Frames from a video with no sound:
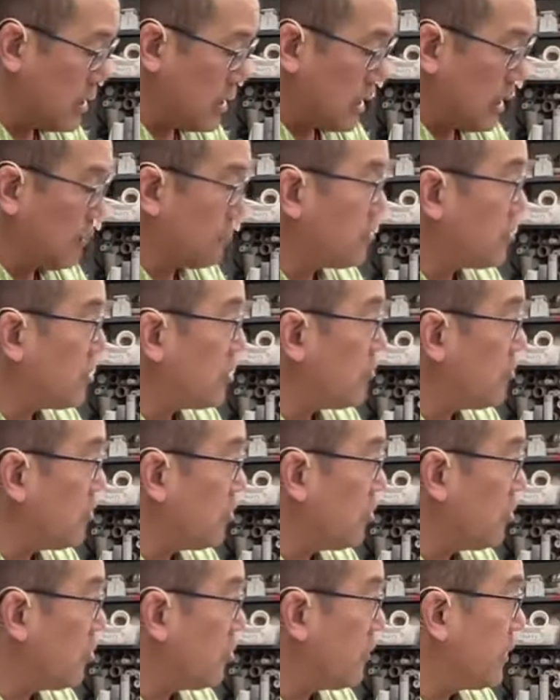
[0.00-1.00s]
I'm centering a
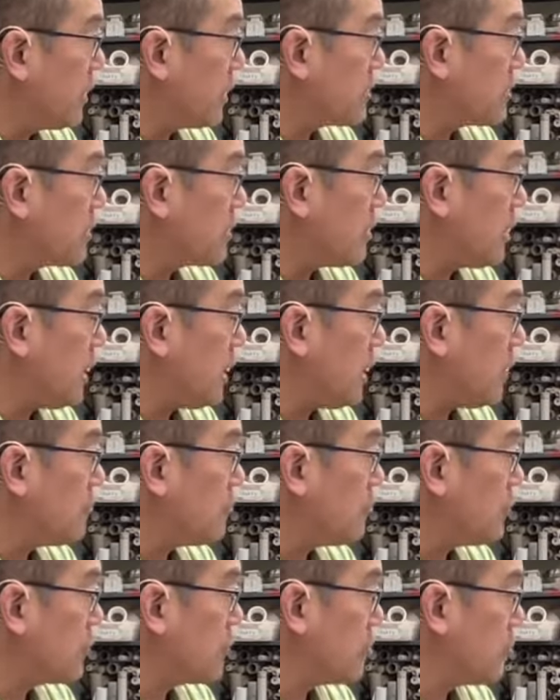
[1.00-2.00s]
little bit at the top,
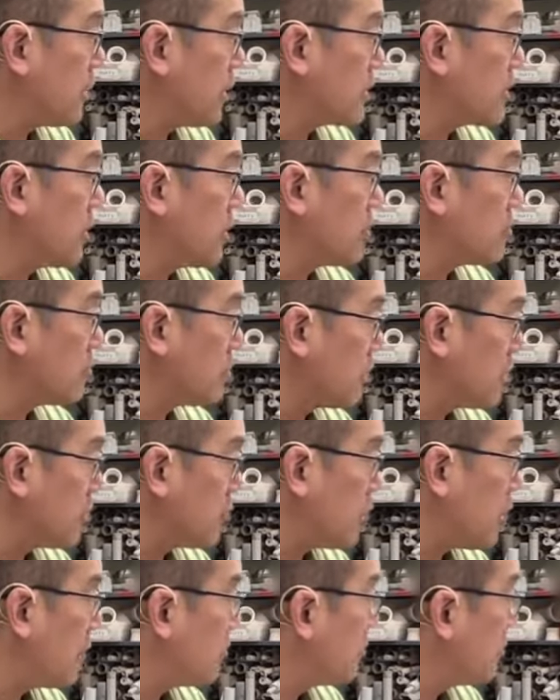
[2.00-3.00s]
push it back down, then
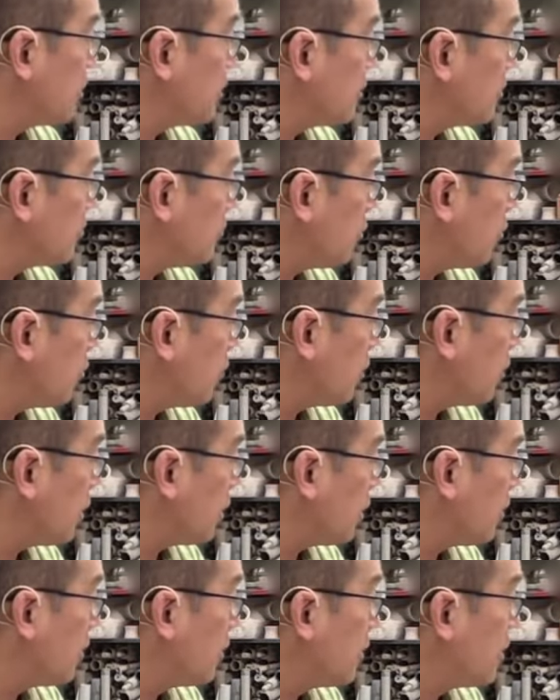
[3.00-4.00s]
grab a little
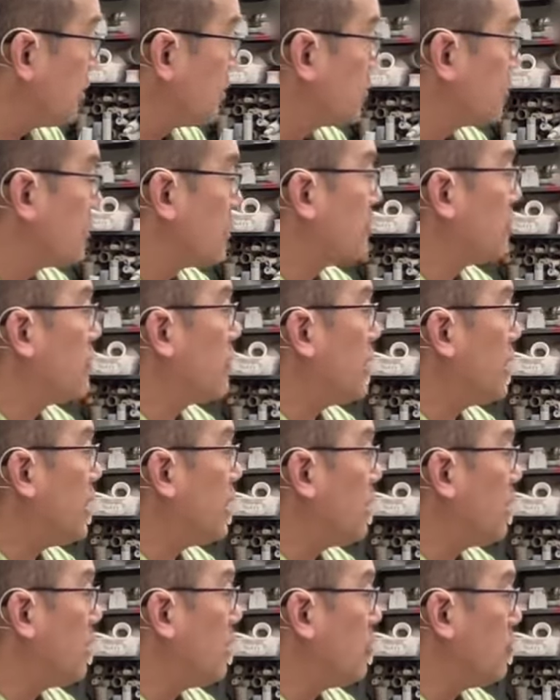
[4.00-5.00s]
more, center that
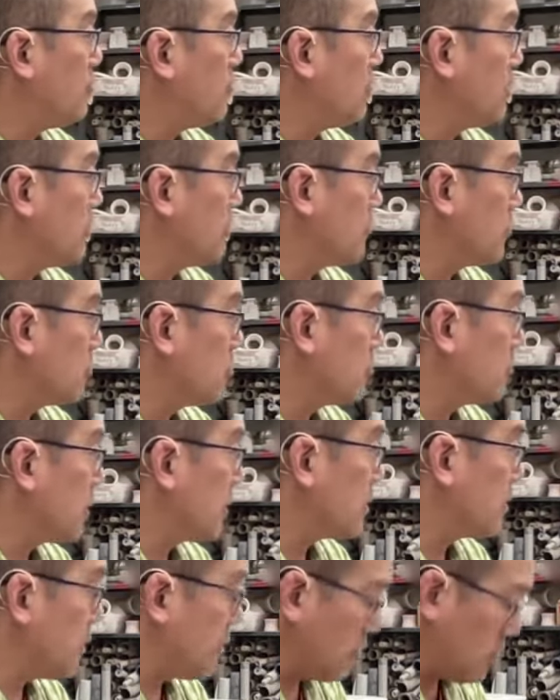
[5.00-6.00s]
up and push it
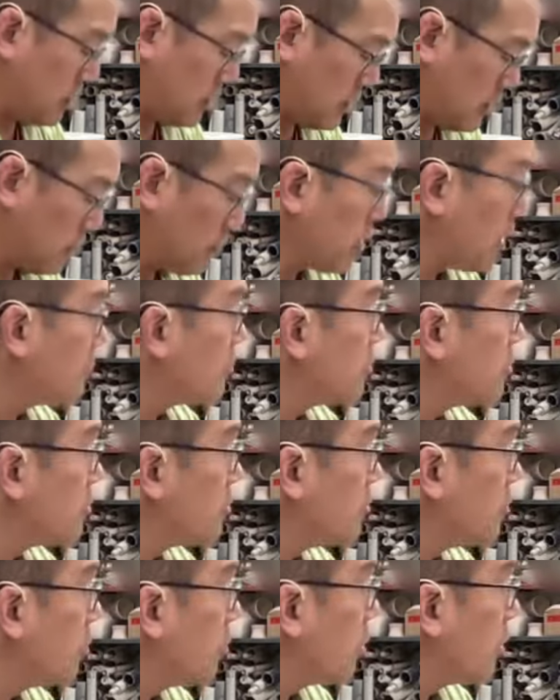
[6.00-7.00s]
back down and then grab a little
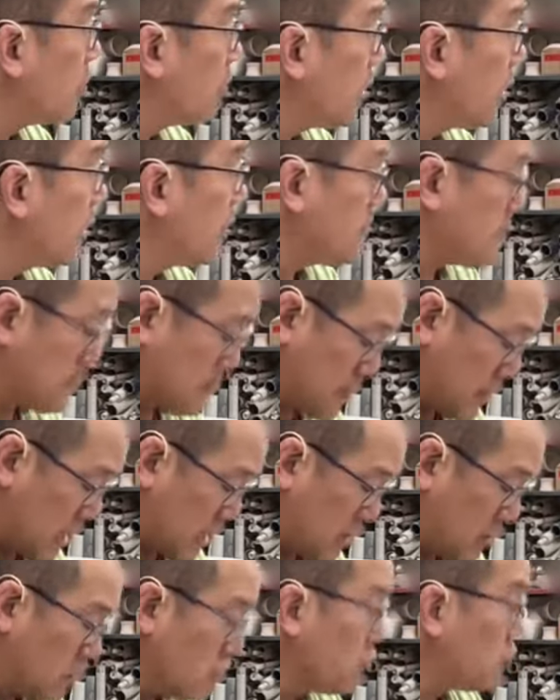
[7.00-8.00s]
more, right?
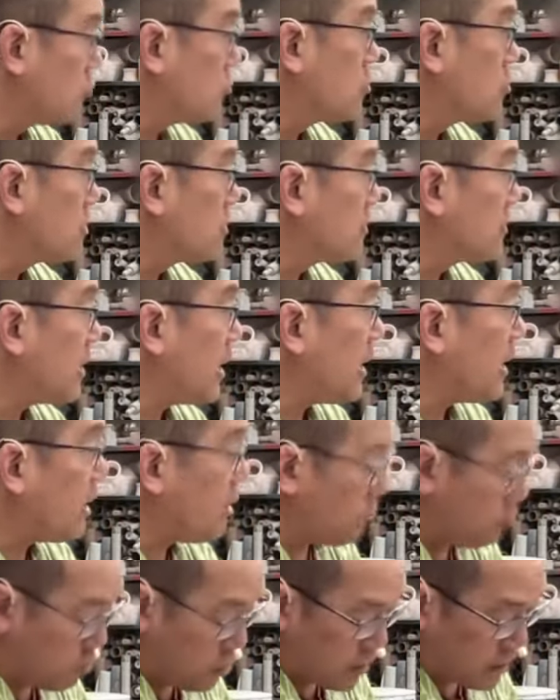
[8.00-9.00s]
You stay
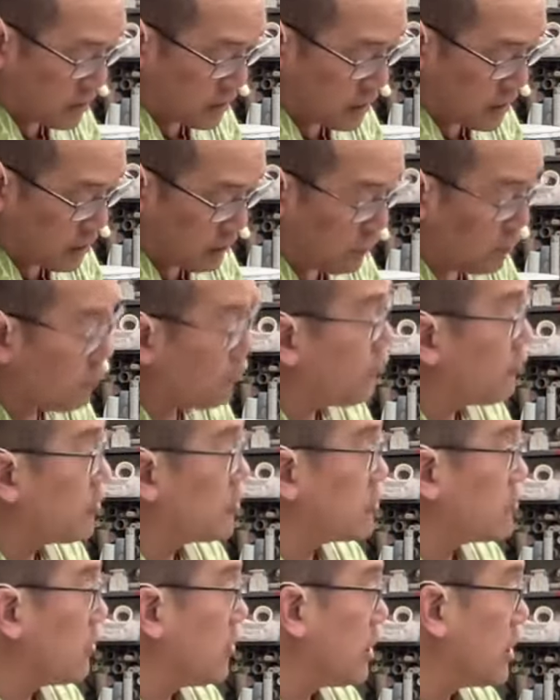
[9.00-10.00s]
at one level for
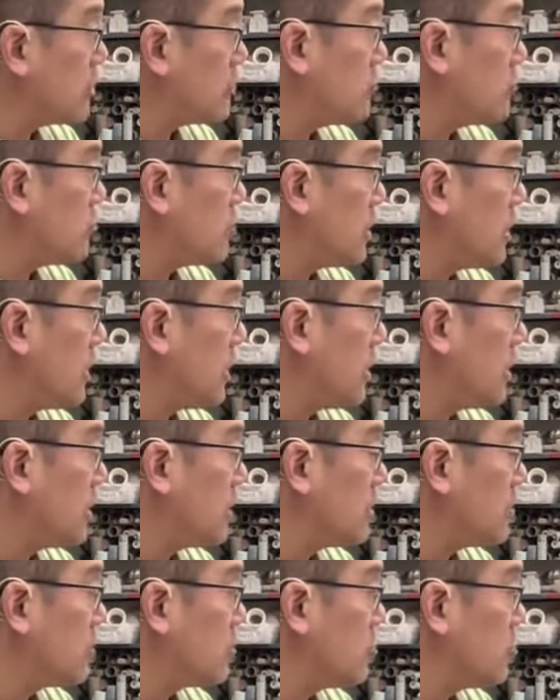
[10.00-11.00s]
as long as you
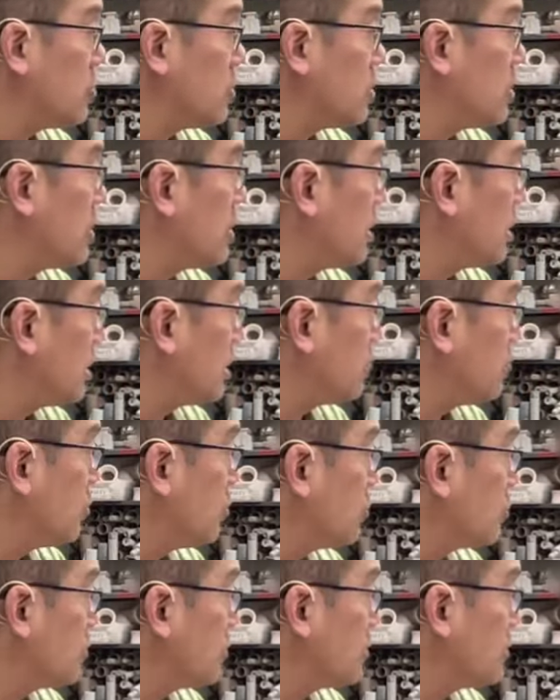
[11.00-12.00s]
can till you can get it
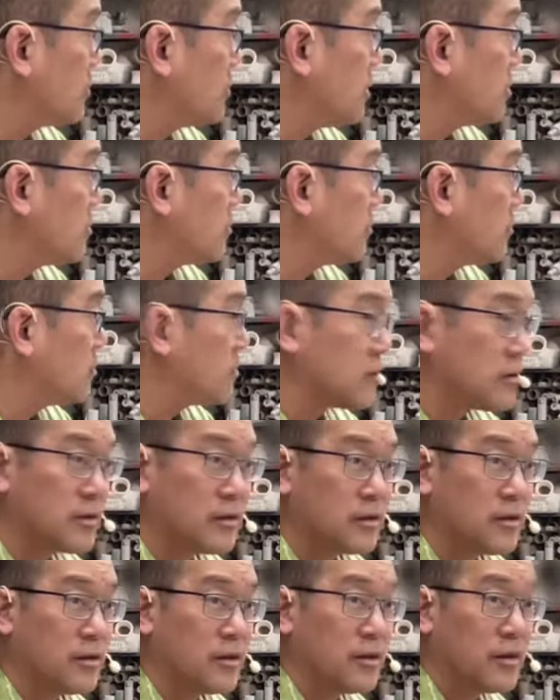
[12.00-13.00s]
mostly centered.
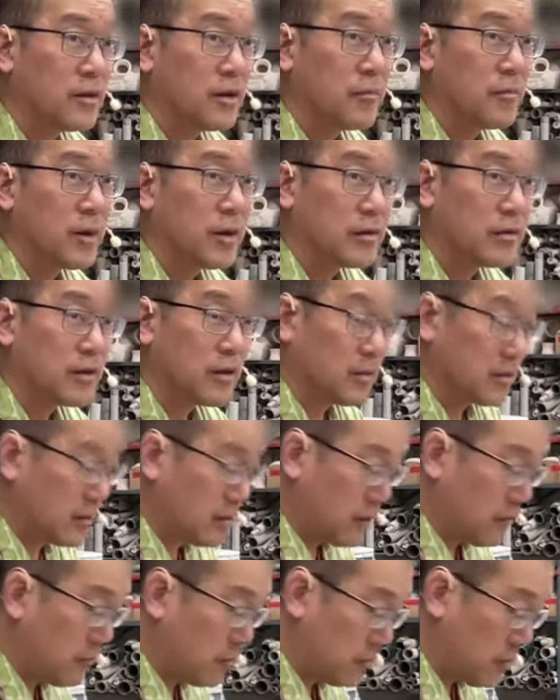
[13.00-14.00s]
That makes sense to
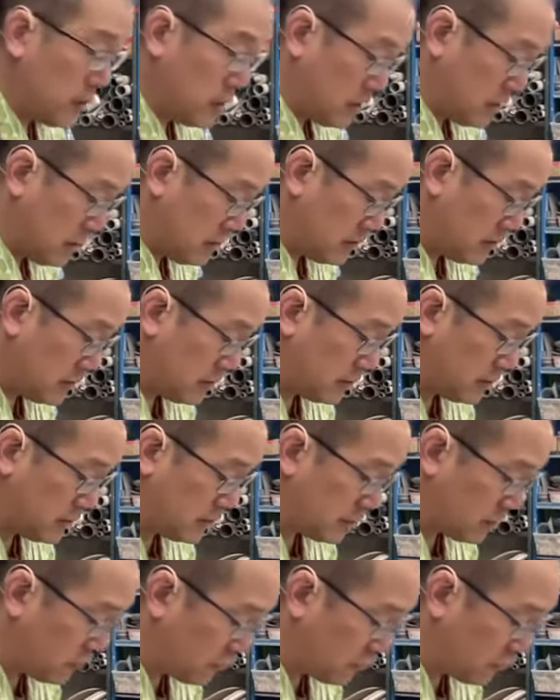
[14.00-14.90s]
everybody. This is the